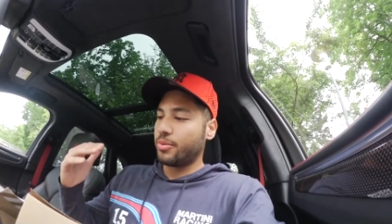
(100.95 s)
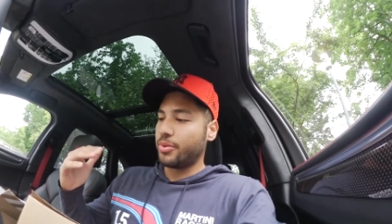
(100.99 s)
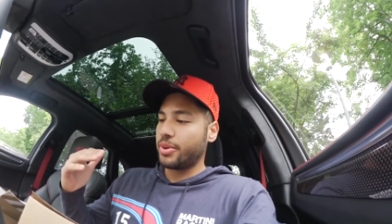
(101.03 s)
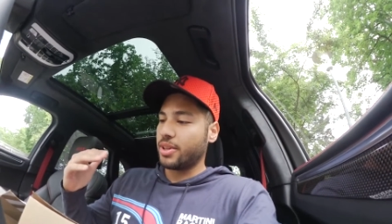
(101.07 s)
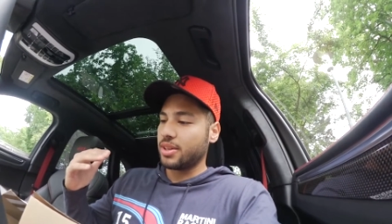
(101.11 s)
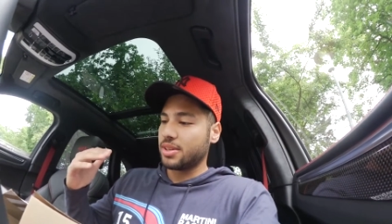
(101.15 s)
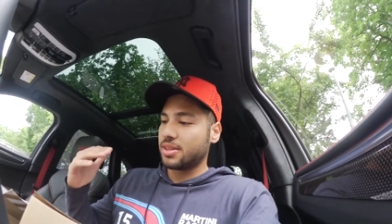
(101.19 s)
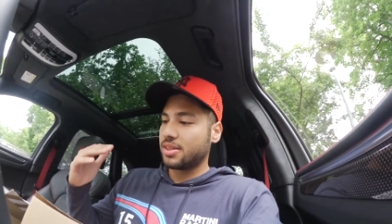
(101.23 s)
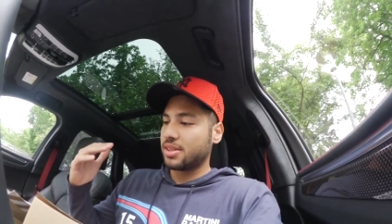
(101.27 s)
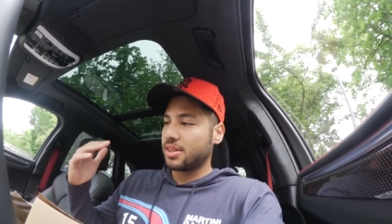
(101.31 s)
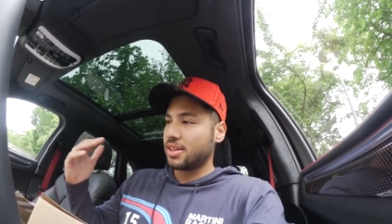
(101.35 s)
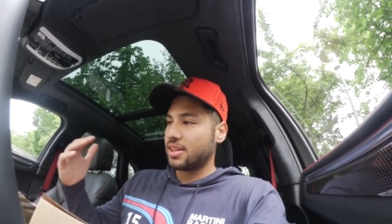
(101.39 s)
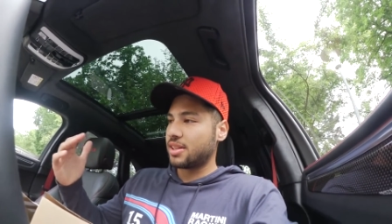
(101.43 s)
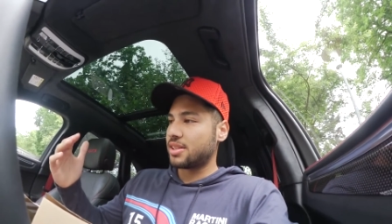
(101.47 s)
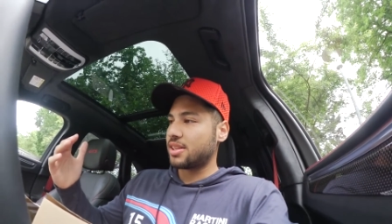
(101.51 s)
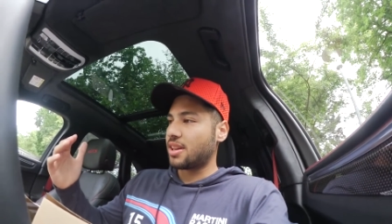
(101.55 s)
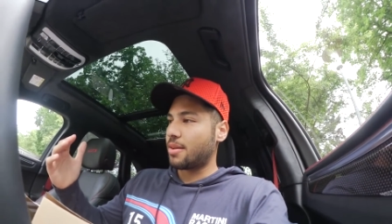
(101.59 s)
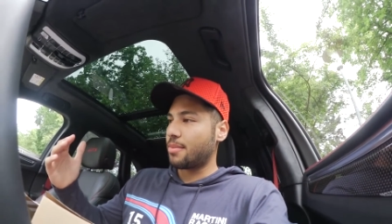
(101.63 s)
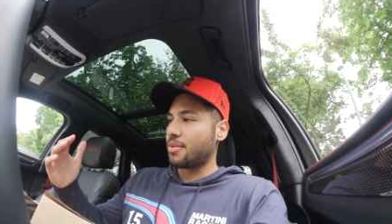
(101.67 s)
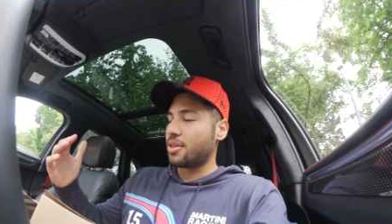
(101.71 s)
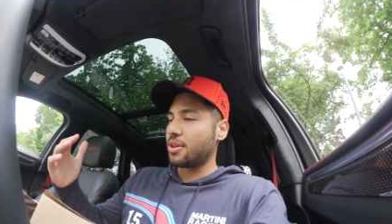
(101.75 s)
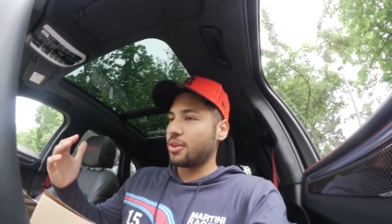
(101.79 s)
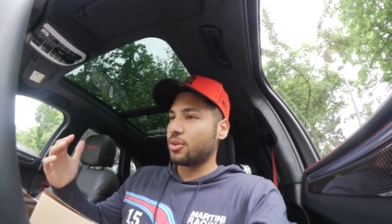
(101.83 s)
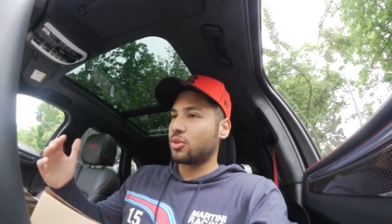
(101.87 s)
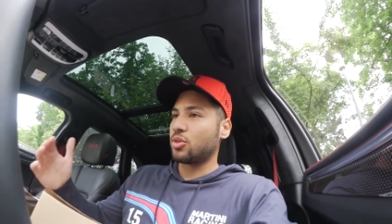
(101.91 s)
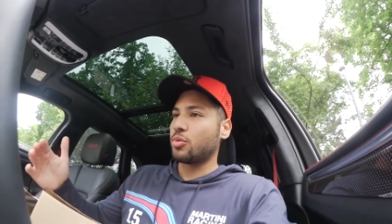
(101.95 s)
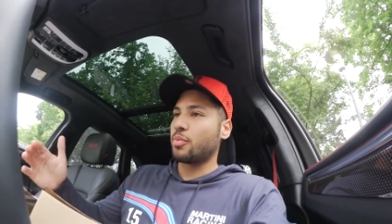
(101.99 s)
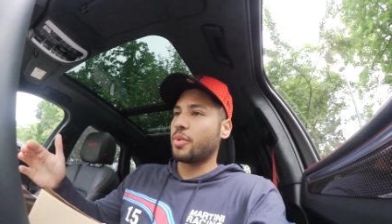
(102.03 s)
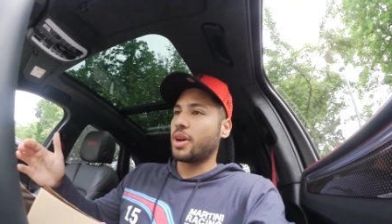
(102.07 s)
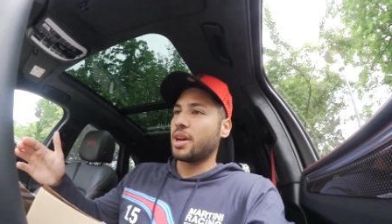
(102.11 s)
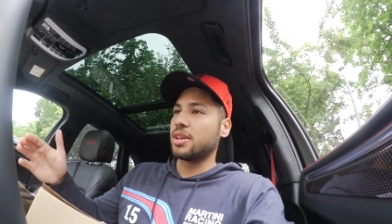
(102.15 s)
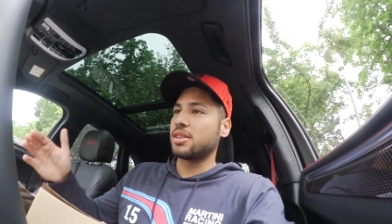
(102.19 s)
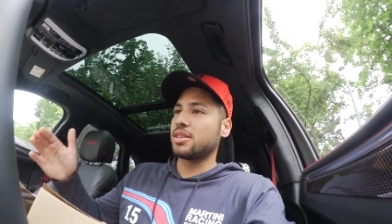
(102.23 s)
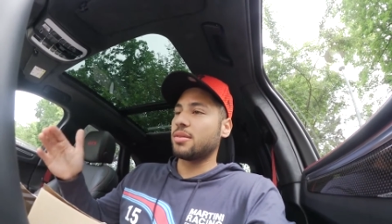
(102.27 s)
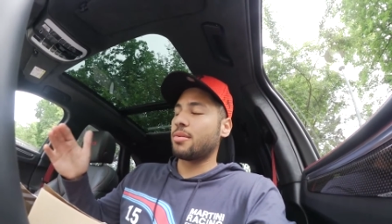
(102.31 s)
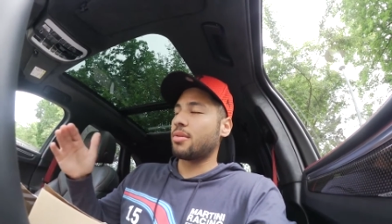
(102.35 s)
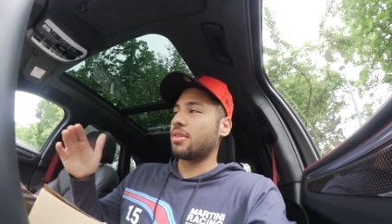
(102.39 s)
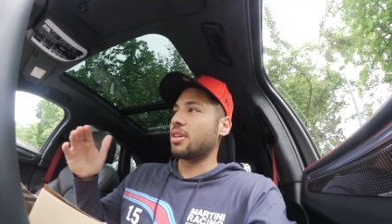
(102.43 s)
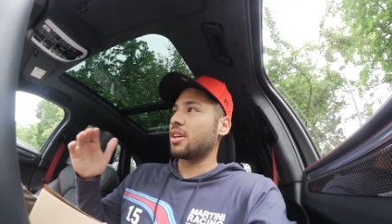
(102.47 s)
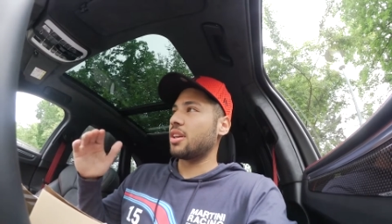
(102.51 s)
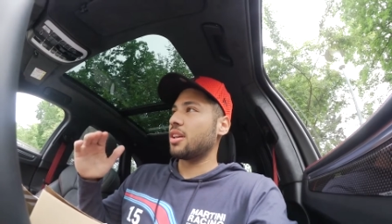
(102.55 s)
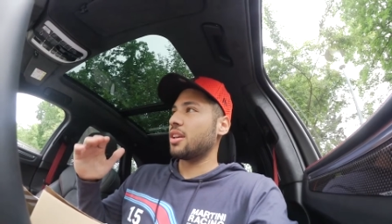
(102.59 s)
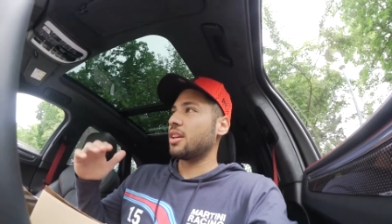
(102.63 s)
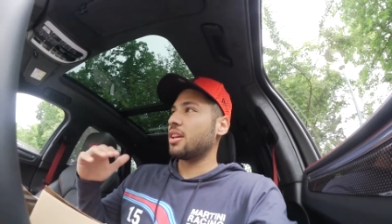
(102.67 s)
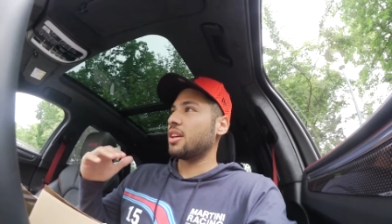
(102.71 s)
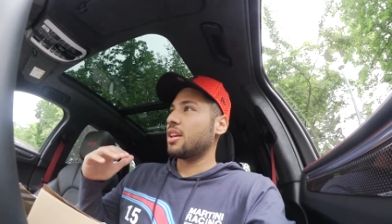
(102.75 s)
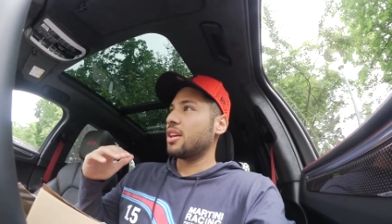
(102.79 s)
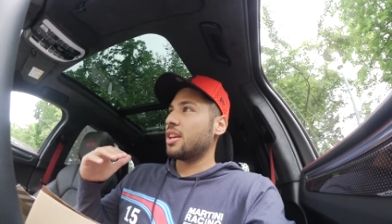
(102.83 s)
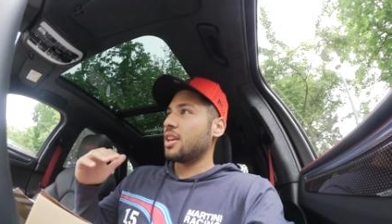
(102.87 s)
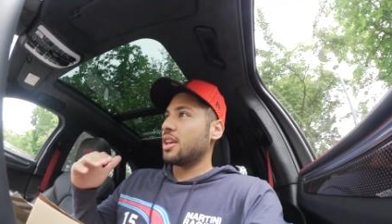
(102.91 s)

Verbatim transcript: will sell something to buy something